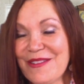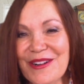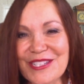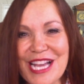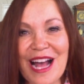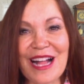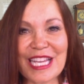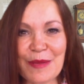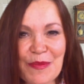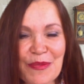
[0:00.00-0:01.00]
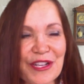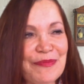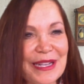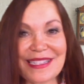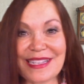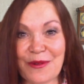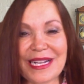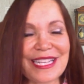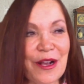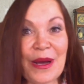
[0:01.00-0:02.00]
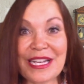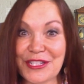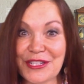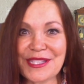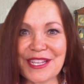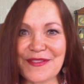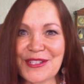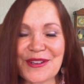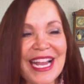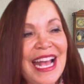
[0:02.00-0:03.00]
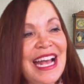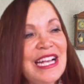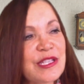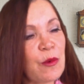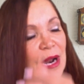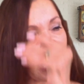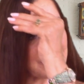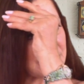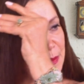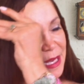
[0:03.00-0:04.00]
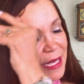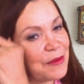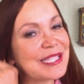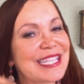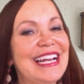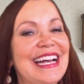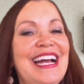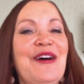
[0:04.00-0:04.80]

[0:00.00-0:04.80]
gosh, I'll keep it brief because it's quite a doozy of a story. So what happened to me was, that